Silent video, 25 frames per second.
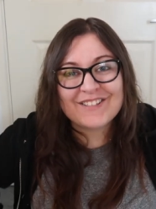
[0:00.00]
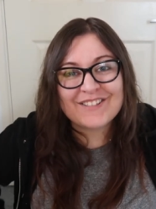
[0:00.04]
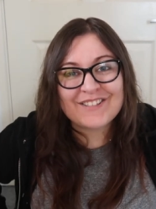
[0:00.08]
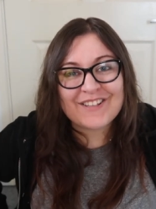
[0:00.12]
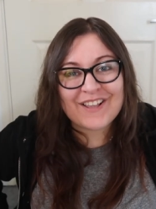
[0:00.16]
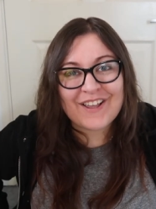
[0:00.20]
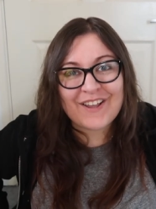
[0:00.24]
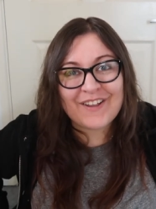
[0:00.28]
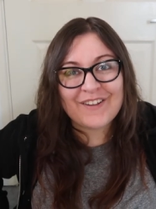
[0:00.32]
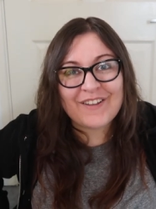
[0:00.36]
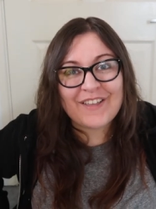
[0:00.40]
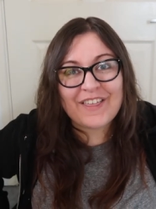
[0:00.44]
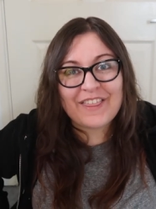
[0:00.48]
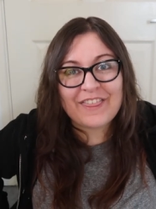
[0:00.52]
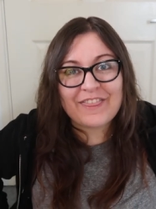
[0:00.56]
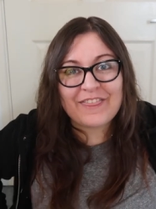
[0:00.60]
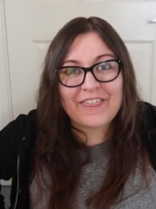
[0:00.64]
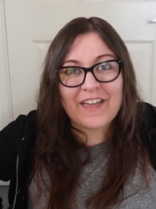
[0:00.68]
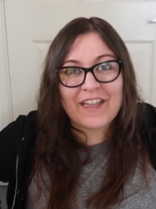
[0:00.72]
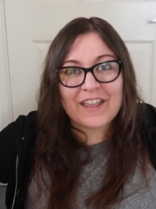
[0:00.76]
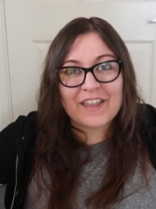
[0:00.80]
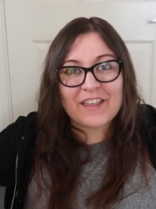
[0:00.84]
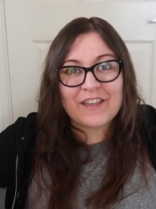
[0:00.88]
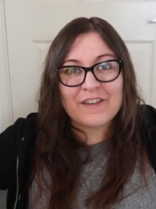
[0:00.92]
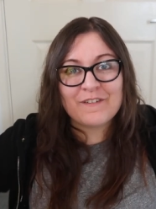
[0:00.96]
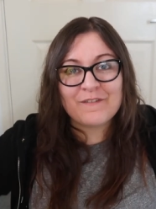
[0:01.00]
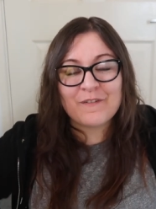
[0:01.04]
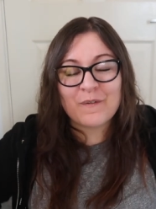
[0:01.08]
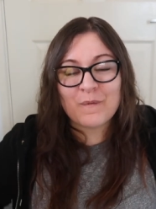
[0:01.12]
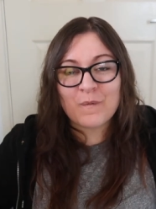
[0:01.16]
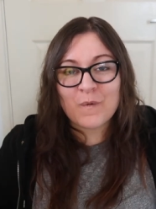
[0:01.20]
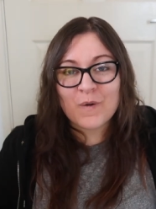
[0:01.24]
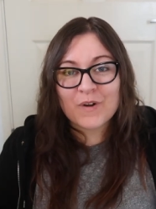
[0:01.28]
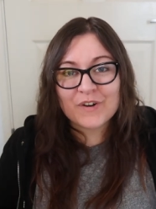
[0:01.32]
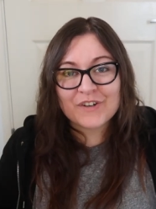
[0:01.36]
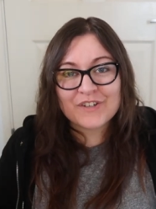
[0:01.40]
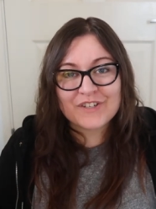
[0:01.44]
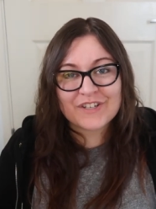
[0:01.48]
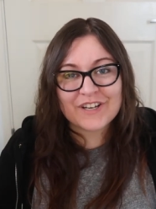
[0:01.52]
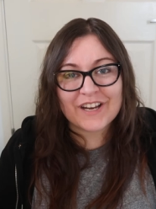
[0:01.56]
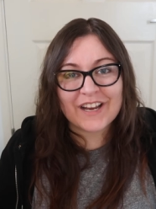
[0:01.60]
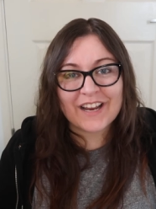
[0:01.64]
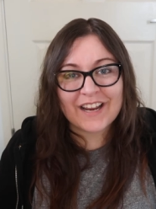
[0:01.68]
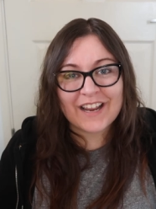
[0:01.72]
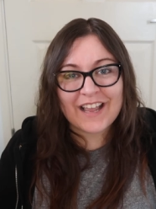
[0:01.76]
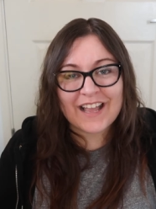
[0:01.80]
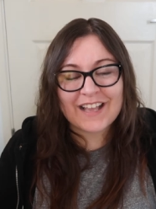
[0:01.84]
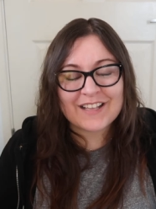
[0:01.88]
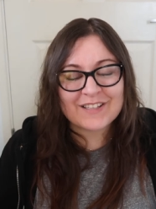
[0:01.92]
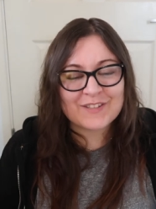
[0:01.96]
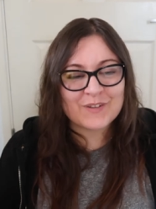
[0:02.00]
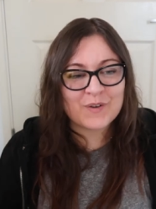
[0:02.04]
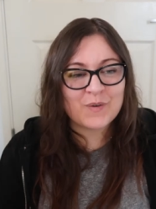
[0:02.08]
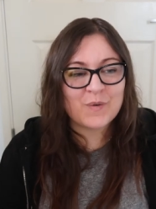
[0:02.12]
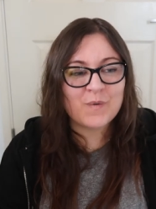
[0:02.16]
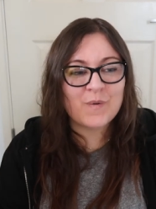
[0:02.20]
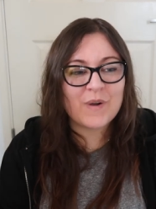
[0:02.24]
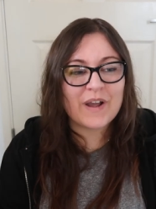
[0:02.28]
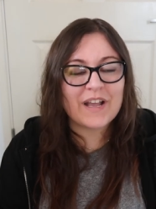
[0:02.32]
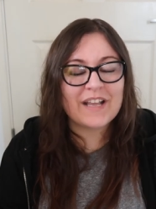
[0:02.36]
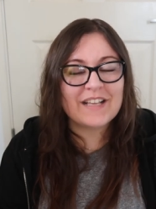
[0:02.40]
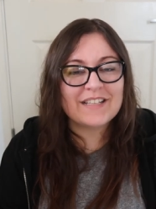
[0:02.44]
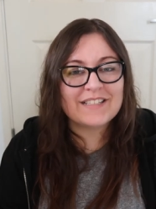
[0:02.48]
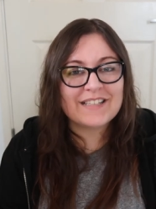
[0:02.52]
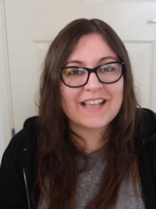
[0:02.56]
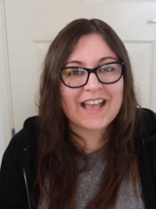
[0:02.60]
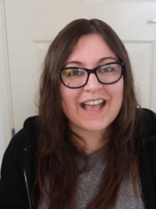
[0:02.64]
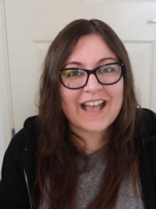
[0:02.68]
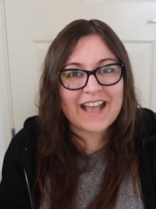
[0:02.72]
So thank you for watching as always,